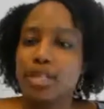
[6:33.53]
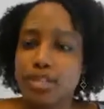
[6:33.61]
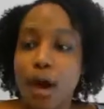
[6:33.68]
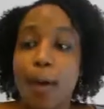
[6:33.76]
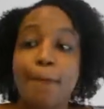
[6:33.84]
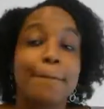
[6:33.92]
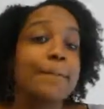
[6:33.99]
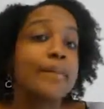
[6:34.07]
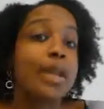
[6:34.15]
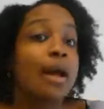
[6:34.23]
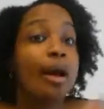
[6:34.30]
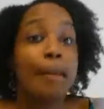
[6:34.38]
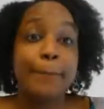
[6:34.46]
So,
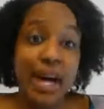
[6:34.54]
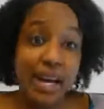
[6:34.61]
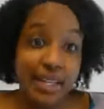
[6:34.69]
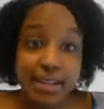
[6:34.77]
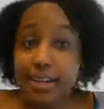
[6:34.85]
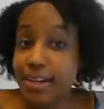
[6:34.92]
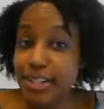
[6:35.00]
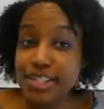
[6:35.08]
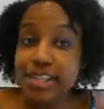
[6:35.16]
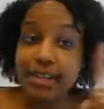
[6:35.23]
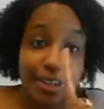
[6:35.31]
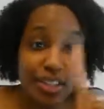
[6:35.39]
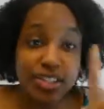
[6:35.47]
but here's
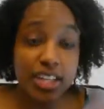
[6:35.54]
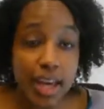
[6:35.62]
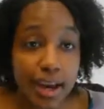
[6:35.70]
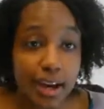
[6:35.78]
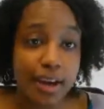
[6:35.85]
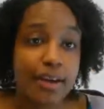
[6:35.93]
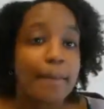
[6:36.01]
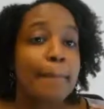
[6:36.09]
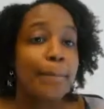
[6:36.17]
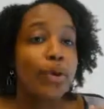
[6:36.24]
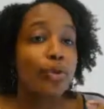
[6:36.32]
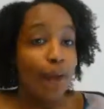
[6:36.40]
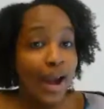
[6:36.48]
the kicker.
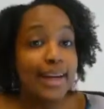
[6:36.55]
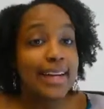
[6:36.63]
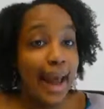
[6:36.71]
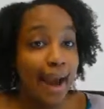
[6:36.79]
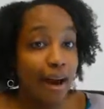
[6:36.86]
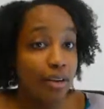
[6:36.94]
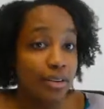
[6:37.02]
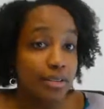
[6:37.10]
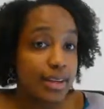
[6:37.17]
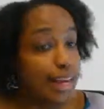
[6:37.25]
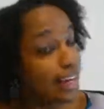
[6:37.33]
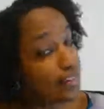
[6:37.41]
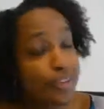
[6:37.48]
Right now,
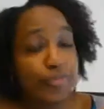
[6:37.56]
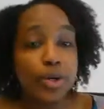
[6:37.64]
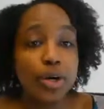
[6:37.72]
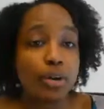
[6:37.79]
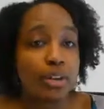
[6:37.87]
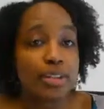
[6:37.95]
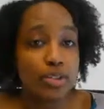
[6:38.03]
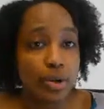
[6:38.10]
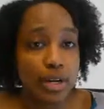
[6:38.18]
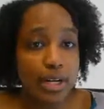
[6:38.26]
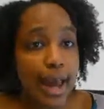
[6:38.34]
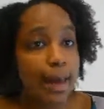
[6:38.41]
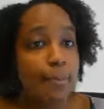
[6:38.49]
even if you go to the store
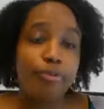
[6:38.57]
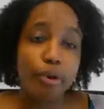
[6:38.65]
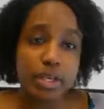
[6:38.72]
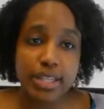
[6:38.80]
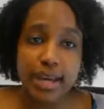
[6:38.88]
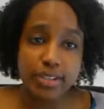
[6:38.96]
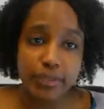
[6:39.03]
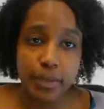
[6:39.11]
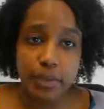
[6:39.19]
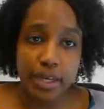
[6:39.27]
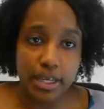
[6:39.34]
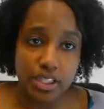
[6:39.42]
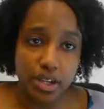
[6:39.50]
today before tax-free
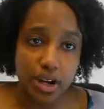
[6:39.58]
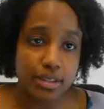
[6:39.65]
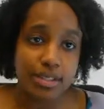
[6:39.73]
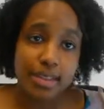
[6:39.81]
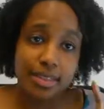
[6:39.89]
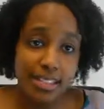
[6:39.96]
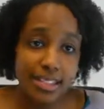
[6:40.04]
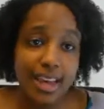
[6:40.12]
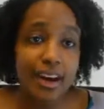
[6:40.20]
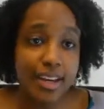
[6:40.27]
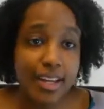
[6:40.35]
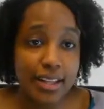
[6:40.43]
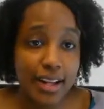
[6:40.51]
weekend starts, this
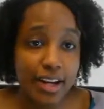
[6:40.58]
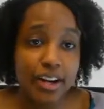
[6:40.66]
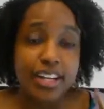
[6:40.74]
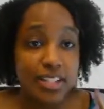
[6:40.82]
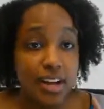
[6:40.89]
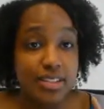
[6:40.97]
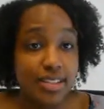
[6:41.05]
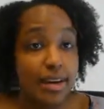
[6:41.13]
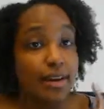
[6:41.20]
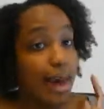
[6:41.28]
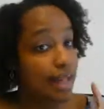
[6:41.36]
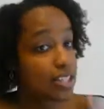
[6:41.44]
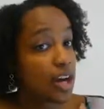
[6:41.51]
calculator is on
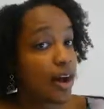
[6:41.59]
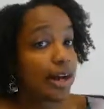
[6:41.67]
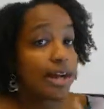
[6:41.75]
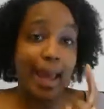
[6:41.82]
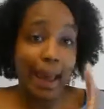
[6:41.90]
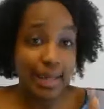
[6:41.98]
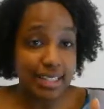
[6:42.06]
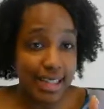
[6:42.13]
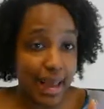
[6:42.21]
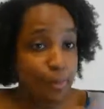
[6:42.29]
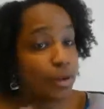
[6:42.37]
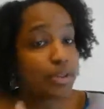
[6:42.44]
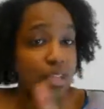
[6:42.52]
sale at Target and
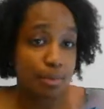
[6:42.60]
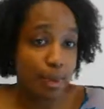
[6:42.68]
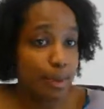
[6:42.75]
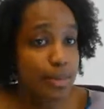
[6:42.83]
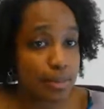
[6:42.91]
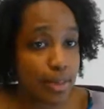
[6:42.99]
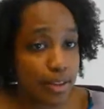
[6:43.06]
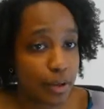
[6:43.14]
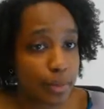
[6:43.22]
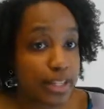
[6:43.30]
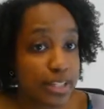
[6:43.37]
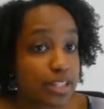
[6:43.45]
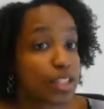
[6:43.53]
Staples and maybe some other
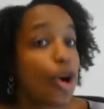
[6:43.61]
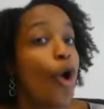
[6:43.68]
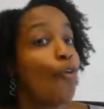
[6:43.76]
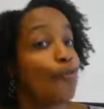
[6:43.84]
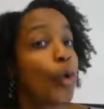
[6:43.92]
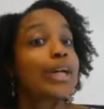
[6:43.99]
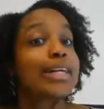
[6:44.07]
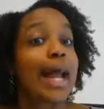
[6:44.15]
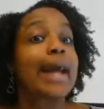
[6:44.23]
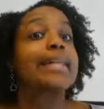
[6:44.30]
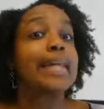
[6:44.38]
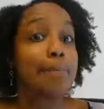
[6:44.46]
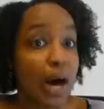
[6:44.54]
places for
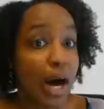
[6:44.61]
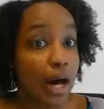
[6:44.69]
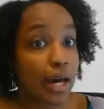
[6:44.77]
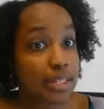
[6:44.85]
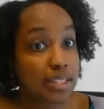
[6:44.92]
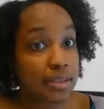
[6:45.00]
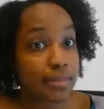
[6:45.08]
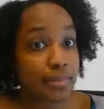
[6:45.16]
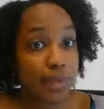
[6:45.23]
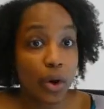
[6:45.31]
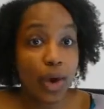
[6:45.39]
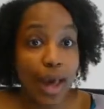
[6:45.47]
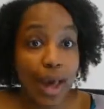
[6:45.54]
$90.
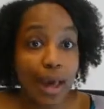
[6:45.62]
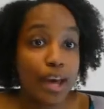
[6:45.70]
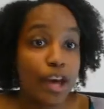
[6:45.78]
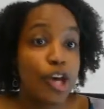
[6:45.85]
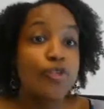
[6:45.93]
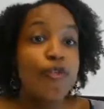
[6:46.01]
Okay?